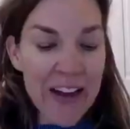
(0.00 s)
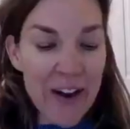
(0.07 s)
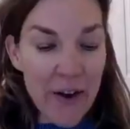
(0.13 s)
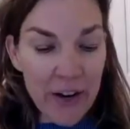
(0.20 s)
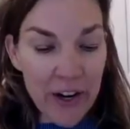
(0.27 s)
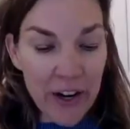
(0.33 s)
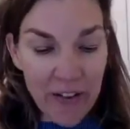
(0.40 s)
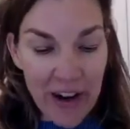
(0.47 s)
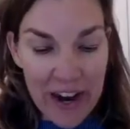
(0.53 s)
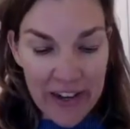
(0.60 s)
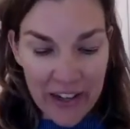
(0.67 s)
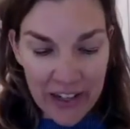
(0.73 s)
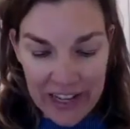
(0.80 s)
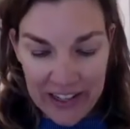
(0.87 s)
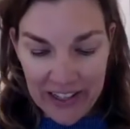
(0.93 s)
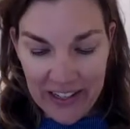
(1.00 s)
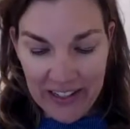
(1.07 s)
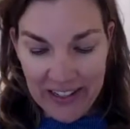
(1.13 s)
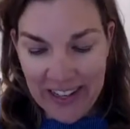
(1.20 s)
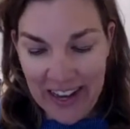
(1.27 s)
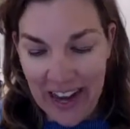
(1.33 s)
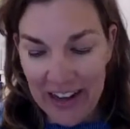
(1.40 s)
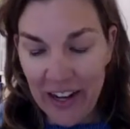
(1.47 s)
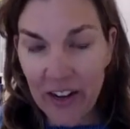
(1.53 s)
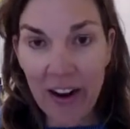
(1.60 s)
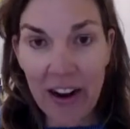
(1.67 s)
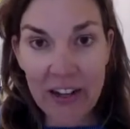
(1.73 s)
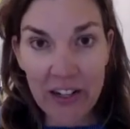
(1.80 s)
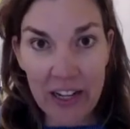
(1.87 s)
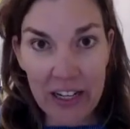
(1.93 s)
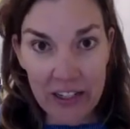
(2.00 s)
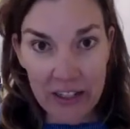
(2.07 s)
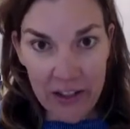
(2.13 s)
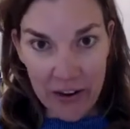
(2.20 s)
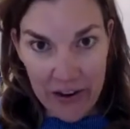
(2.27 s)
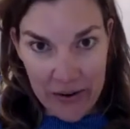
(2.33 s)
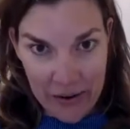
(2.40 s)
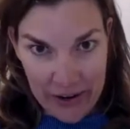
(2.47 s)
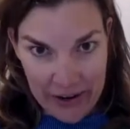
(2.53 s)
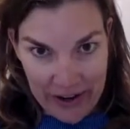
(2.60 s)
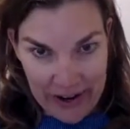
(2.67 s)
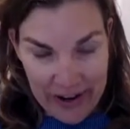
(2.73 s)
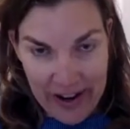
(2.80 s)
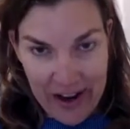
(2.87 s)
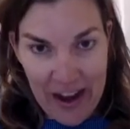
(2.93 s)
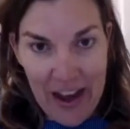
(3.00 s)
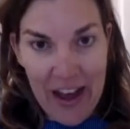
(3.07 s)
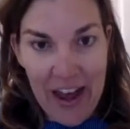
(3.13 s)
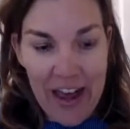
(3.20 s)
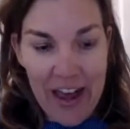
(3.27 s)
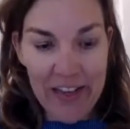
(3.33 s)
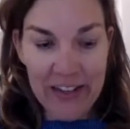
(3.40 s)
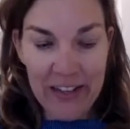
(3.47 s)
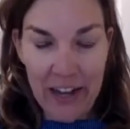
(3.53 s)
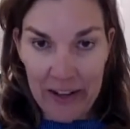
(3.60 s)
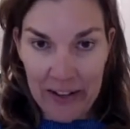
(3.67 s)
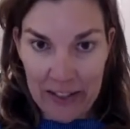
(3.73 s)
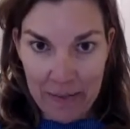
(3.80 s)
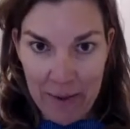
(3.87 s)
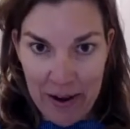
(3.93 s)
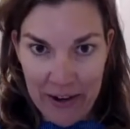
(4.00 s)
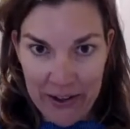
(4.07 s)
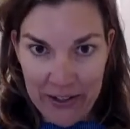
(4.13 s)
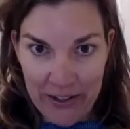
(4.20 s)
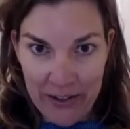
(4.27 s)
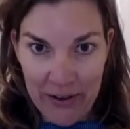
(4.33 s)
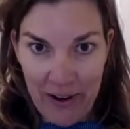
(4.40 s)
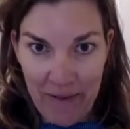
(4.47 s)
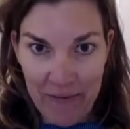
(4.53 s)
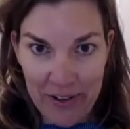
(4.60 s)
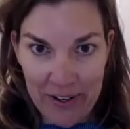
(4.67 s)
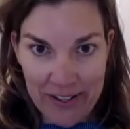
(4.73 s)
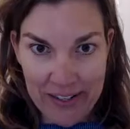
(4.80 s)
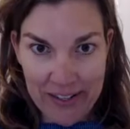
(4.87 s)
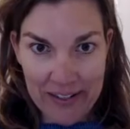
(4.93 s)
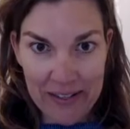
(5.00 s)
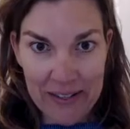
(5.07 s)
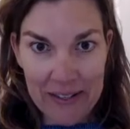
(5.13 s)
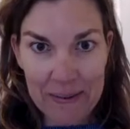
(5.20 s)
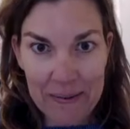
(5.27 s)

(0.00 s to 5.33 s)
know congratulations. Yeah, congratulations are in order. And then tell us about your 2 conferences.